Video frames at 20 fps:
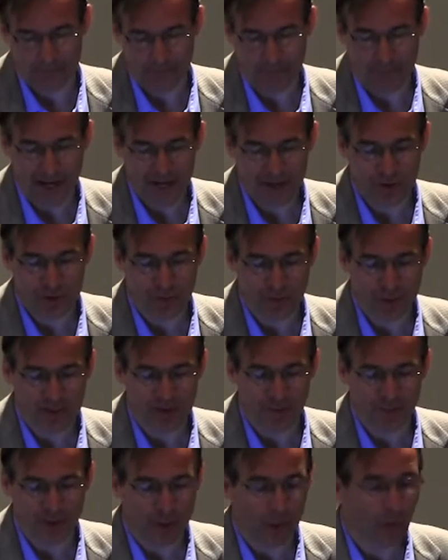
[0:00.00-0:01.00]
matched
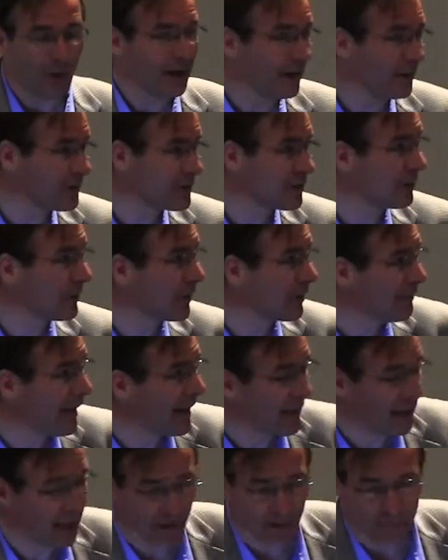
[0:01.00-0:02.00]
reasonably well, and so we're
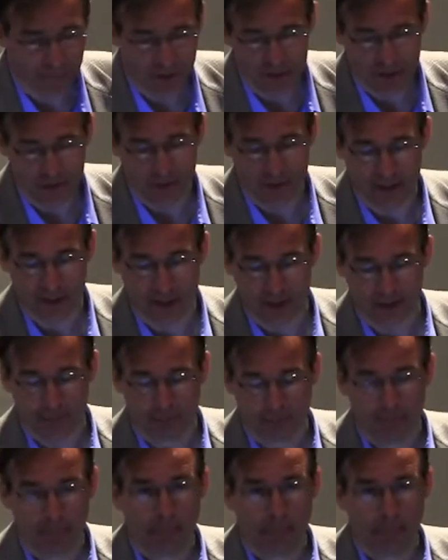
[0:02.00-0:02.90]
making a measurement there.